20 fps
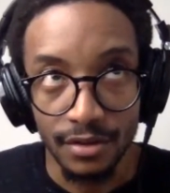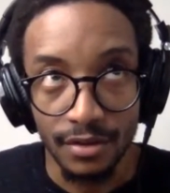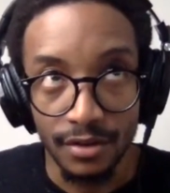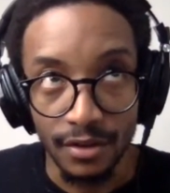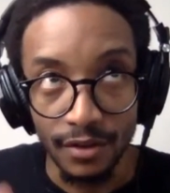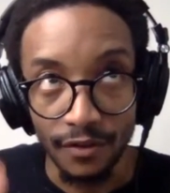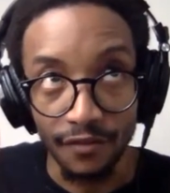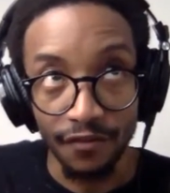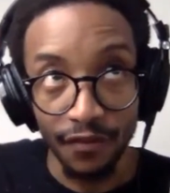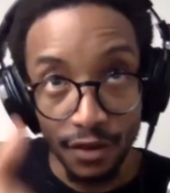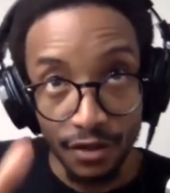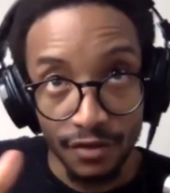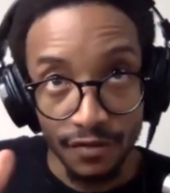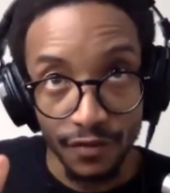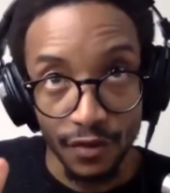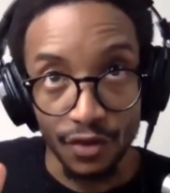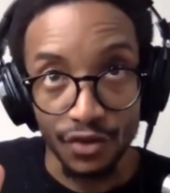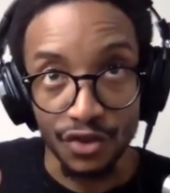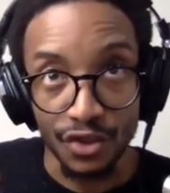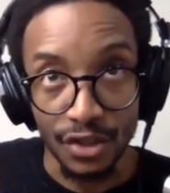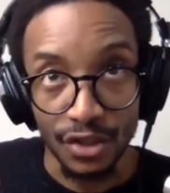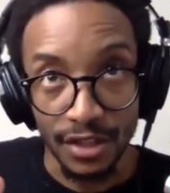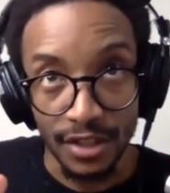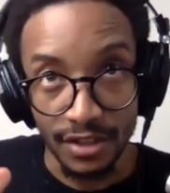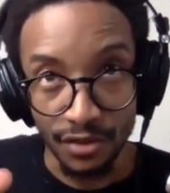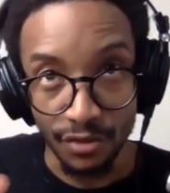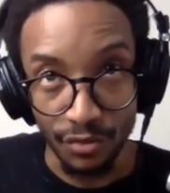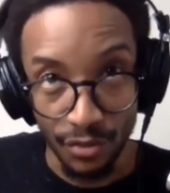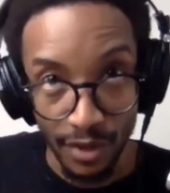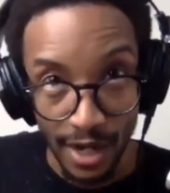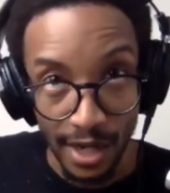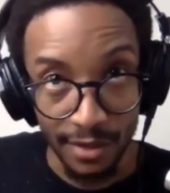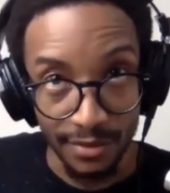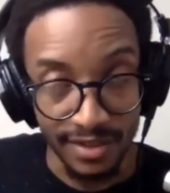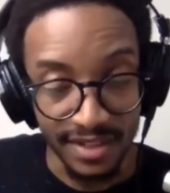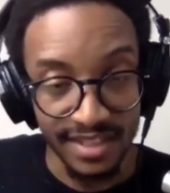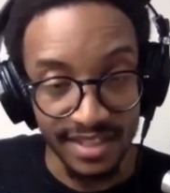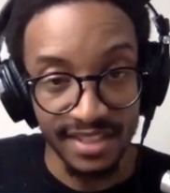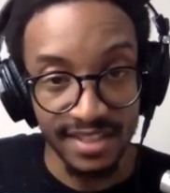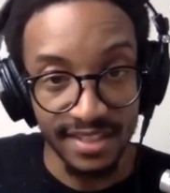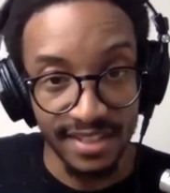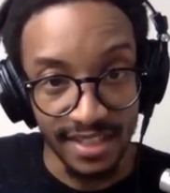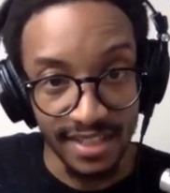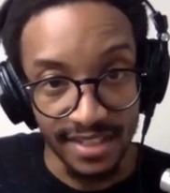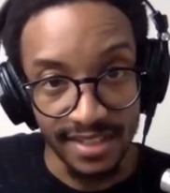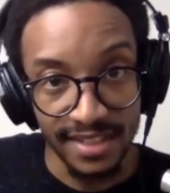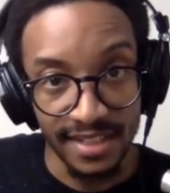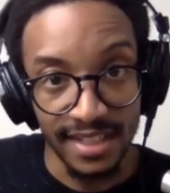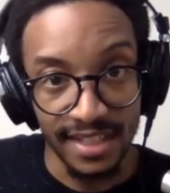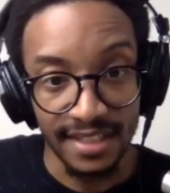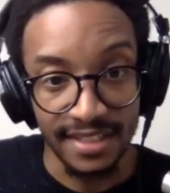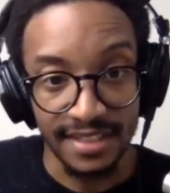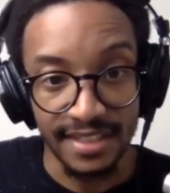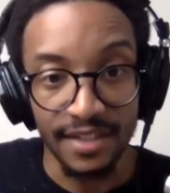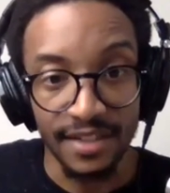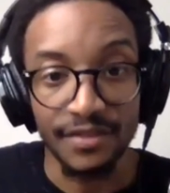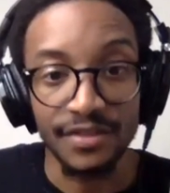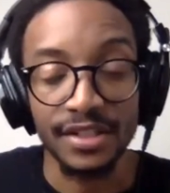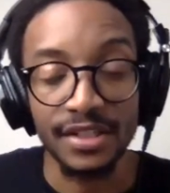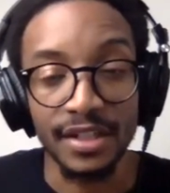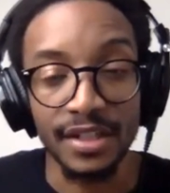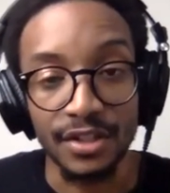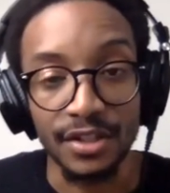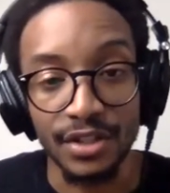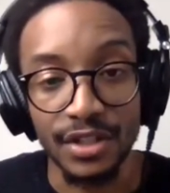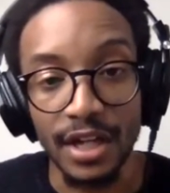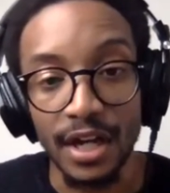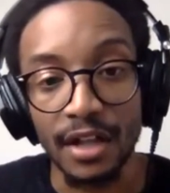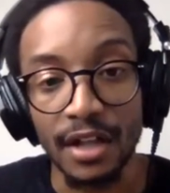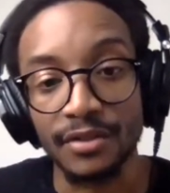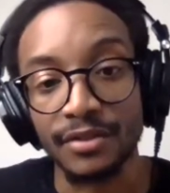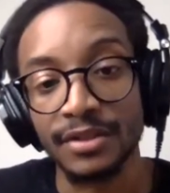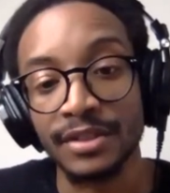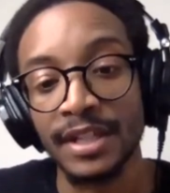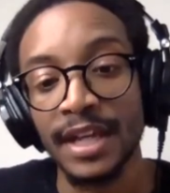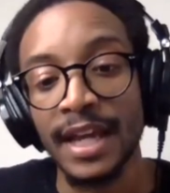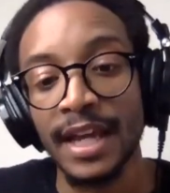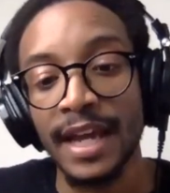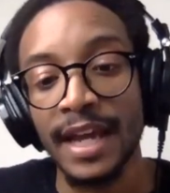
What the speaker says: the first version is around $1,600, $1,700.